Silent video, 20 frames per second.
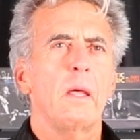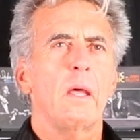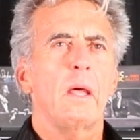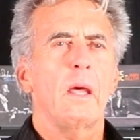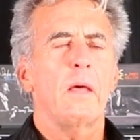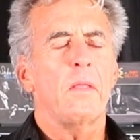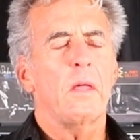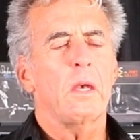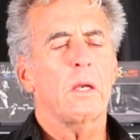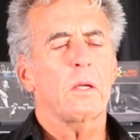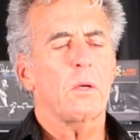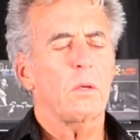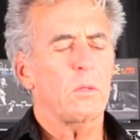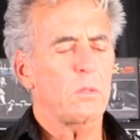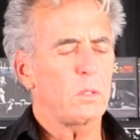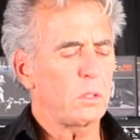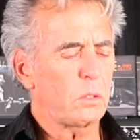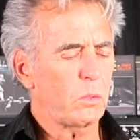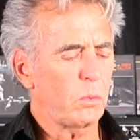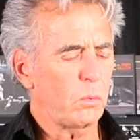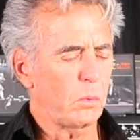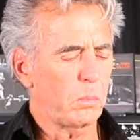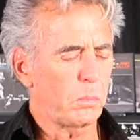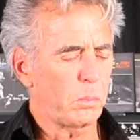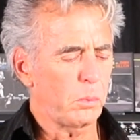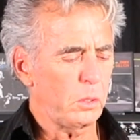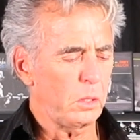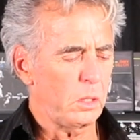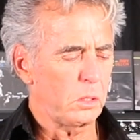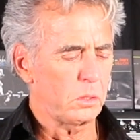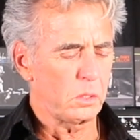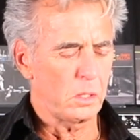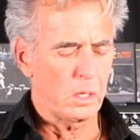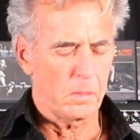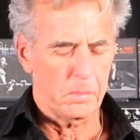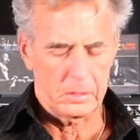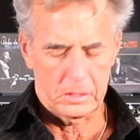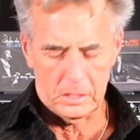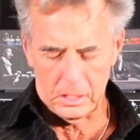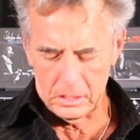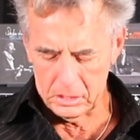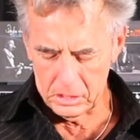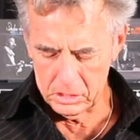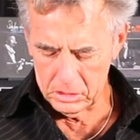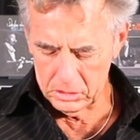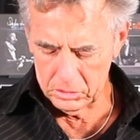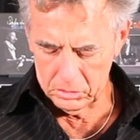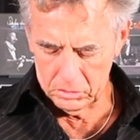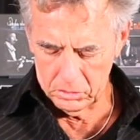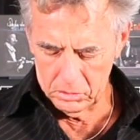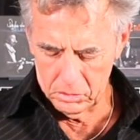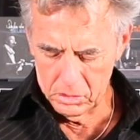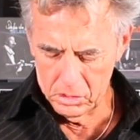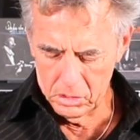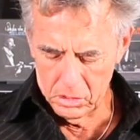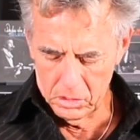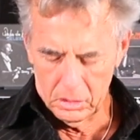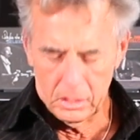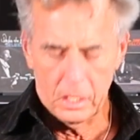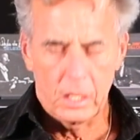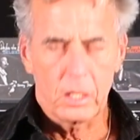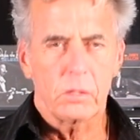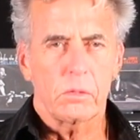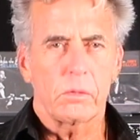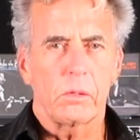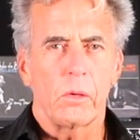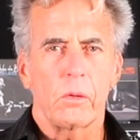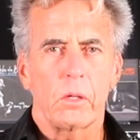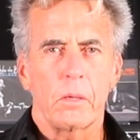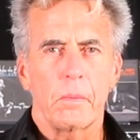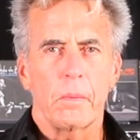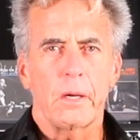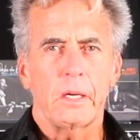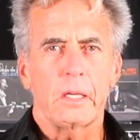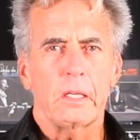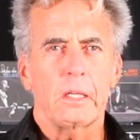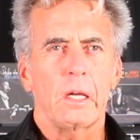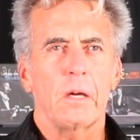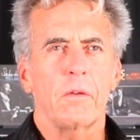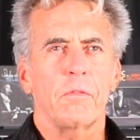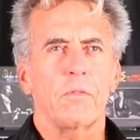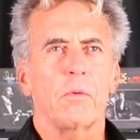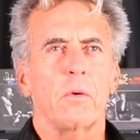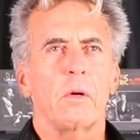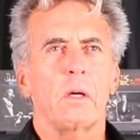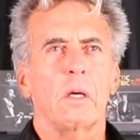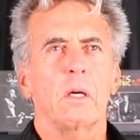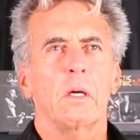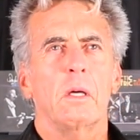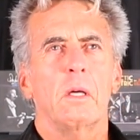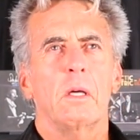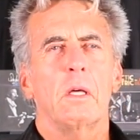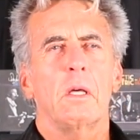And then it goes into a bridge, and I'm going to take this kind of slowly break it down for you.